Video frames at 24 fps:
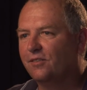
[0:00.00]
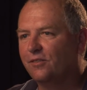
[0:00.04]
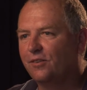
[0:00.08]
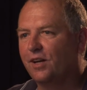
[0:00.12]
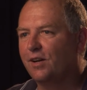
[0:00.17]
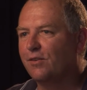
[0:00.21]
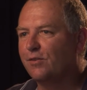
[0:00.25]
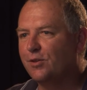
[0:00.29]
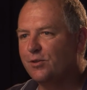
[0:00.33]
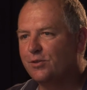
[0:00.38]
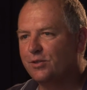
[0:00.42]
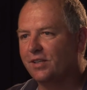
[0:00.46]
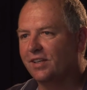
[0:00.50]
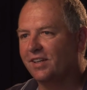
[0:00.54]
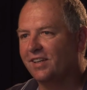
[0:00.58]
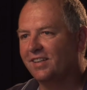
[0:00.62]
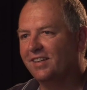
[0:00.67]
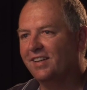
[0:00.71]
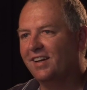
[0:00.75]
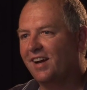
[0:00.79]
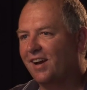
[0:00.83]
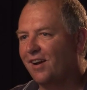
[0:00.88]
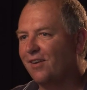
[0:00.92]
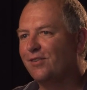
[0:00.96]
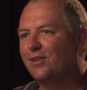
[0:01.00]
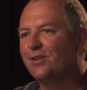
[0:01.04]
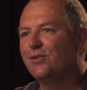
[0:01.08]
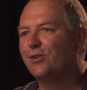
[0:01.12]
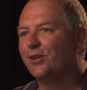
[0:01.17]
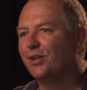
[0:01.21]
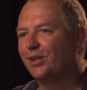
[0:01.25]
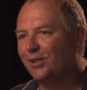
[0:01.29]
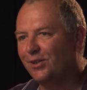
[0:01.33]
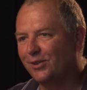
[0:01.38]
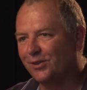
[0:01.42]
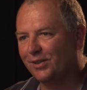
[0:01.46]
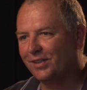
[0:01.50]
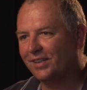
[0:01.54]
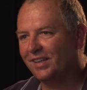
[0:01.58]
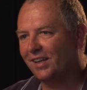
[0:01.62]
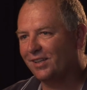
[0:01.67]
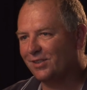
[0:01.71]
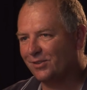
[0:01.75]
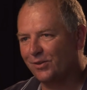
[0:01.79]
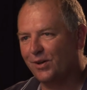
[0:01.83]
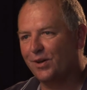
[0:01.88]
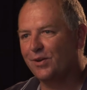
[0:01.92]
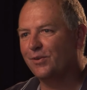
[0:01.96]
whatever you say, however you want to do it,
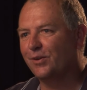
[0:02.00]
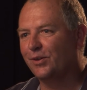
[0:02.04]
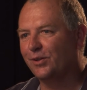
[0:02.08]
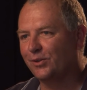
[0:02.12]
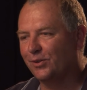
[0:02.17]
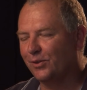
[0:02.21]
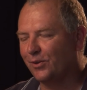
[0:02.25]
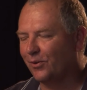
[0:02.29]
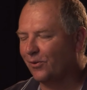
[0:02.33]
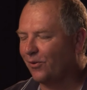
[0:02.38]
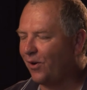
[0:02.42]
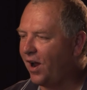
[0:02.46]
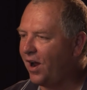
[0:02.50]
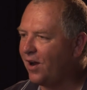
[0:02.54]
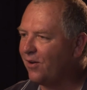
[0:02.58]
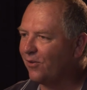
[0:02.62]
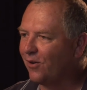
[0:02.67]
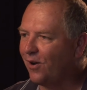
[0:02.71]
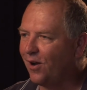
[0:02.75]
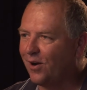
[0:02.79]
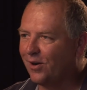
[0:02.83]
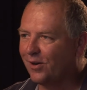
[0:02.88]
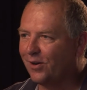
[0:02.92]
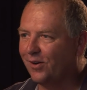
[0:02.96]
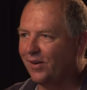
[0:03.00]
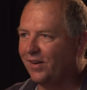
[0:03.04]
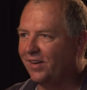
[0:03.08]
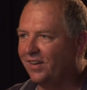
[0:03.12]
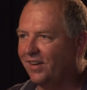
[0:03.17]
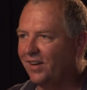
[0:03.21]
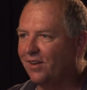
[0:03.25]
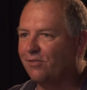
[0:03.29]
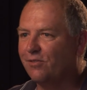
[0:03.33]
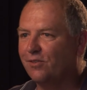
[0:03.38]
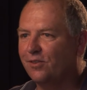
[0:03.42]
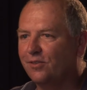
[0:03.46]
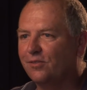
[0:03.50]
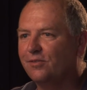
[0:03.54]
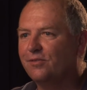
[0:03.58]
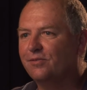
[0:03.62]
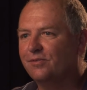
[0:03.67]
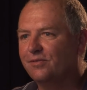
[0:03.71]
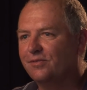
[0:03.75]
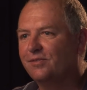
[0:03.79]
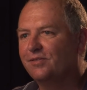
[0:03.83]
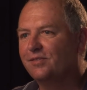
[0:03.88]
that's the way we'll do it. Right, wrong, or indifferent.